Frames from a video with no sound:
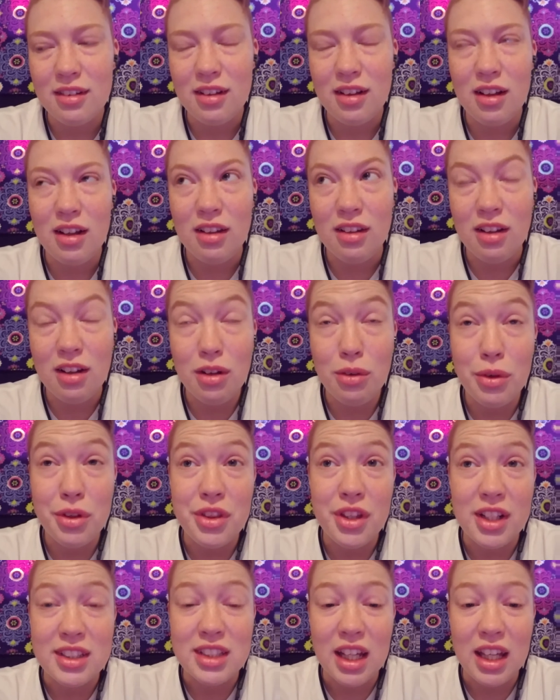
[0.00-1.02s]
along with
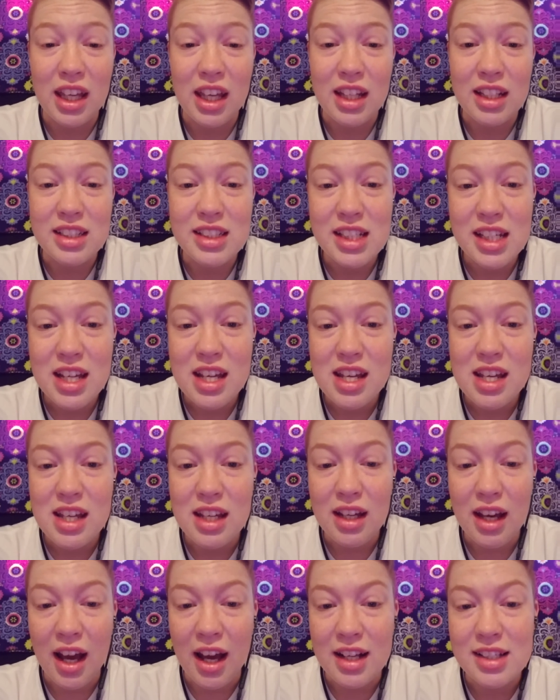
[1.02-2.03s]
not taking tea,
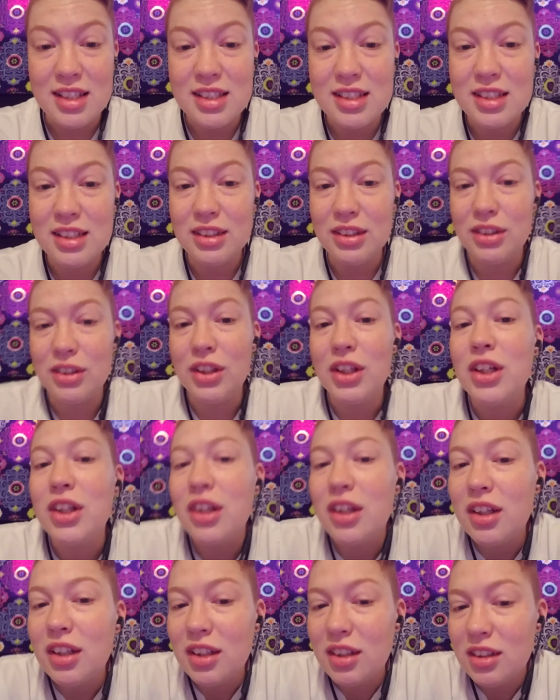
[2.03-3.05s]
I still
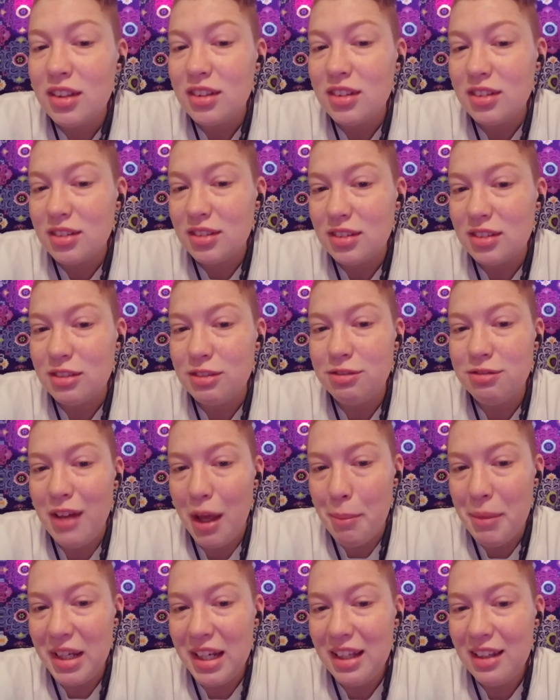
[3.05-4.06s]
look
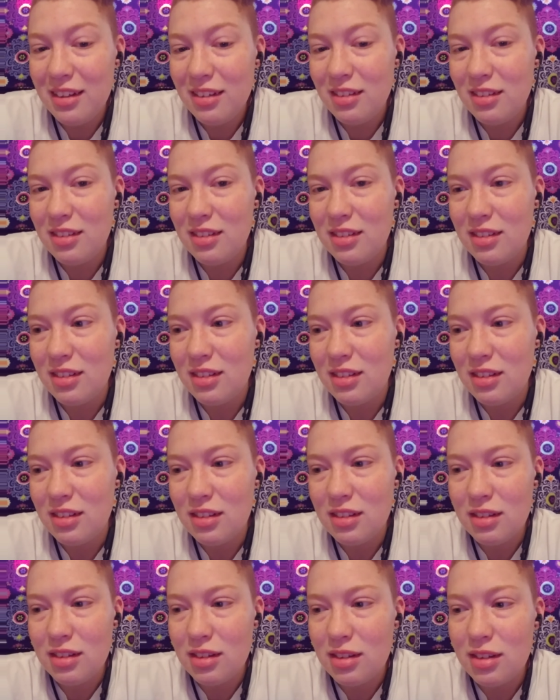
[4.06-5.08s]
feminine,
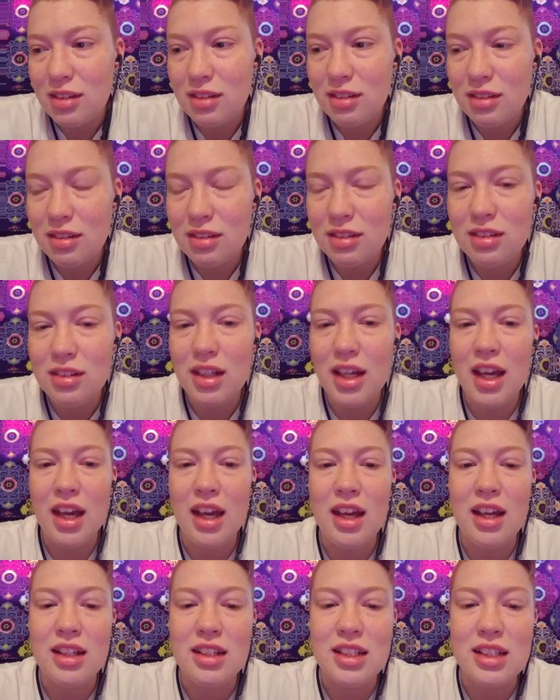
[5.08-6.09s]

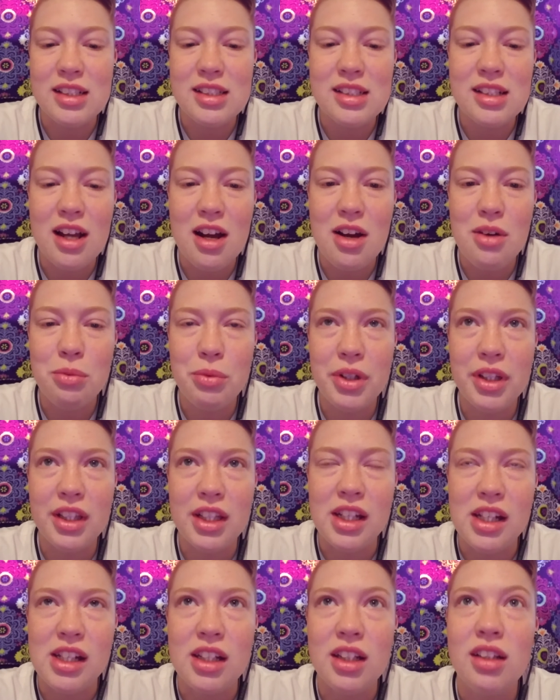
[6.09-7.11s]
and it's not
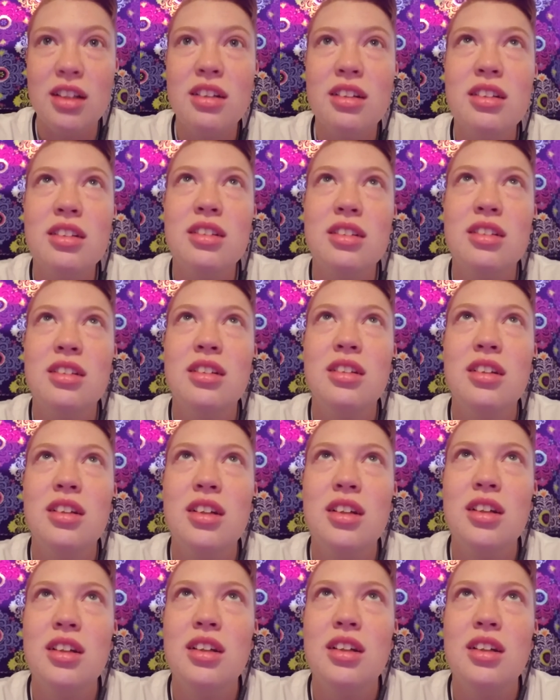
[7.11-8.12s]
really
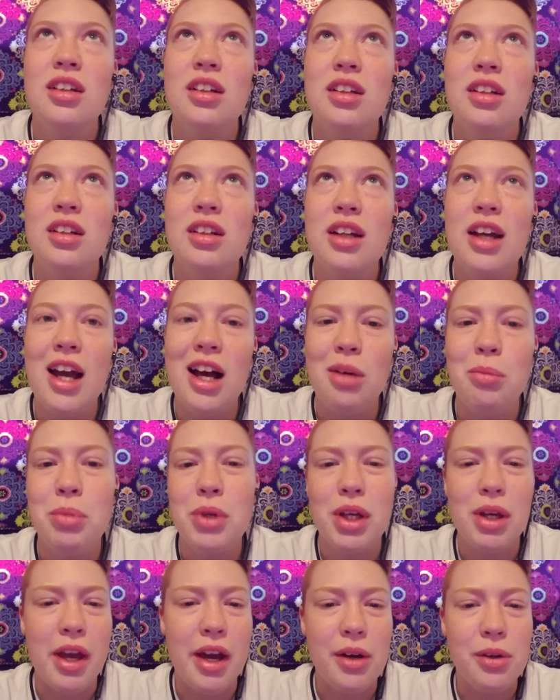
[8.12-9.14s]

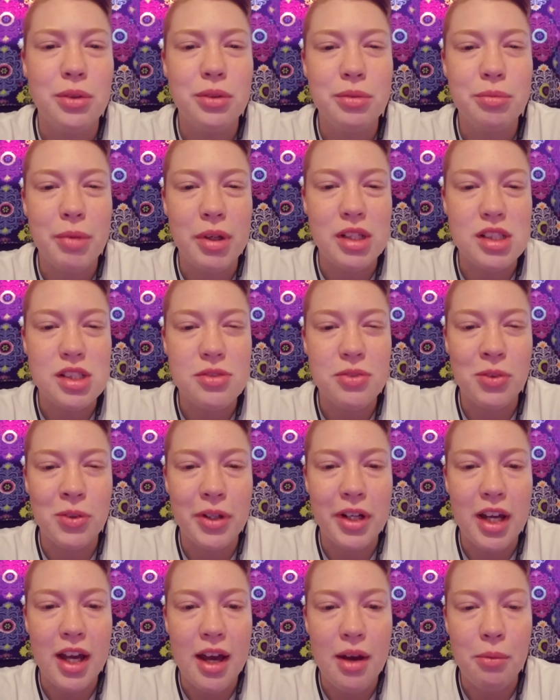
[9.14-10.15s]
helping out my
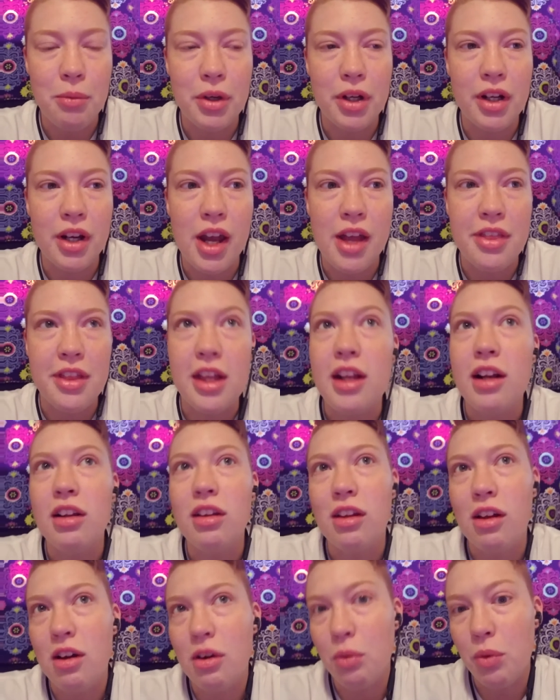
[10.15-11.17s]
dysphoria at work. And then
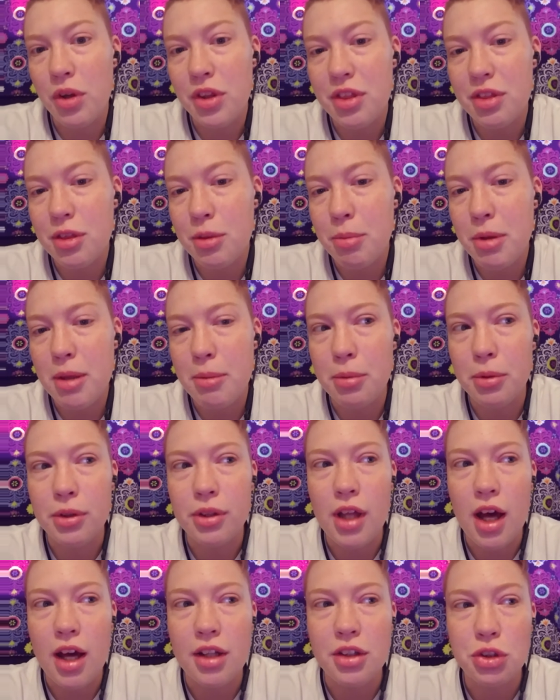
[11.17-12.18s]
along with the people
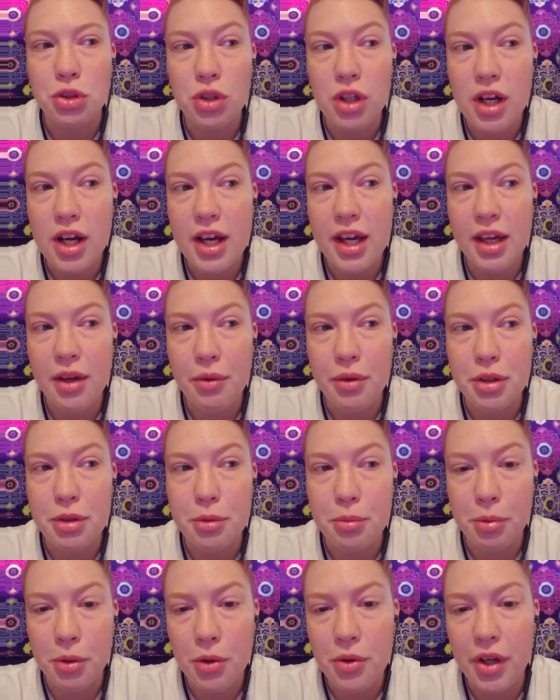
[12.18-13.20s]
not trying with the
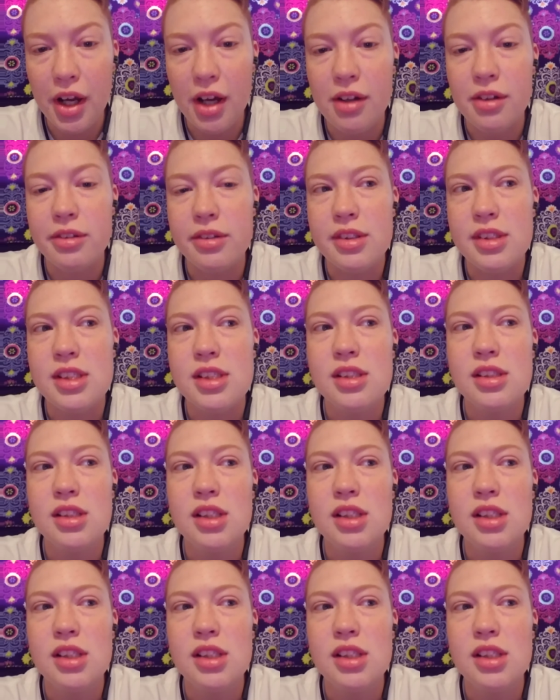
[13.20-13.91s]
pronouns,